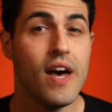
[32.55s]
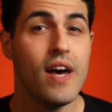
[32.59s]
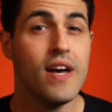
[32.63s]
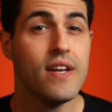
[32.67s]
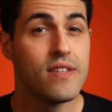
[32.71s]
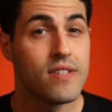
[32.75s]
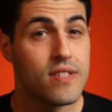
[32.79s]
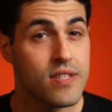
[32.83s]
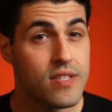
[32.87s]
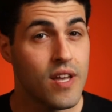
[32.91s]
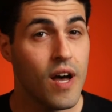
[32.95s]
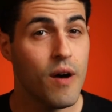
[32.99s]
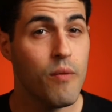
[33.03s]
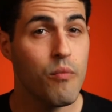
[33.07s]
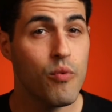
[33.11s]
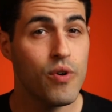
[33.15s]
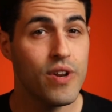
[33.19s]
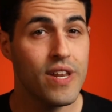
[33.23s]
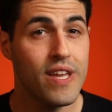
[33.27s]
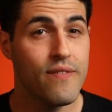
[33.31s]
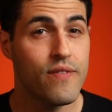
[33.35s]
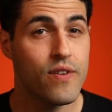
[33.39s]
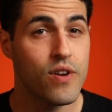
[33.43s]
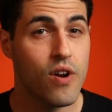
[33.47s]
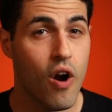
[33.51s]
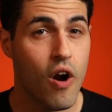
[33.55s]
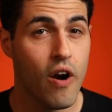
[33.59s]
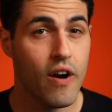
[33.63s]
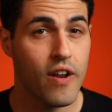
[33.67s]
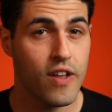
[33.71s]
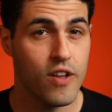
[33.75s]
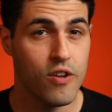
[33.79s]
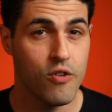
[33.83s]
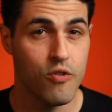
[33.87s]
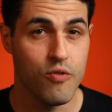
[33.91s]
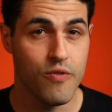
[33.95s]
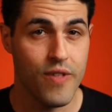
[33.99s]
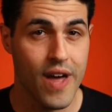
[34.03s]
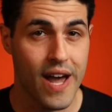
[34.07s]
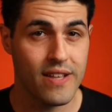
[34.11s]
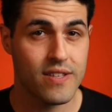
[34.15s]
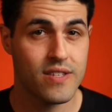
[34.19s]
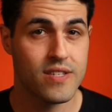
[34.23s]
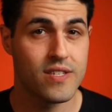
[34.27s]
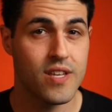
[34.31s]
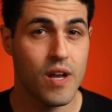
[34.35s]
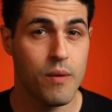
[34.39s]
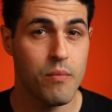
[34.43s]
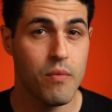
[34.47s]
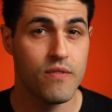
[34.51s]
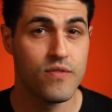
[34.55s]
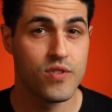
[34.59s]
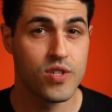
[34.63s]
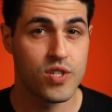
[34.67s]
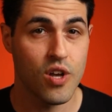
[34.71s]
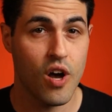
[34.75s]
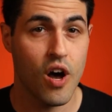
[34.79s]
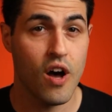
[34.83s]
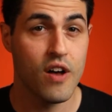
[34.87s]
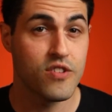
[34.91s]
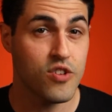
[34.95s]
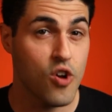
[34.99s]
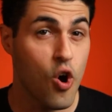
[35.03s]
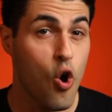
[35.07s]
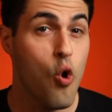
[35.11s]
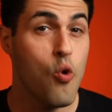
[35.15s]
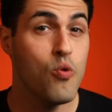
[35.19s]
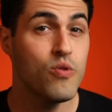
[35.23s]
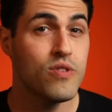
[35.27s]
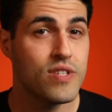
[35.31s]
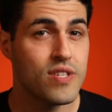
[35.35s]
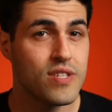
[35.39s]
Some would even argue that some of Saw's own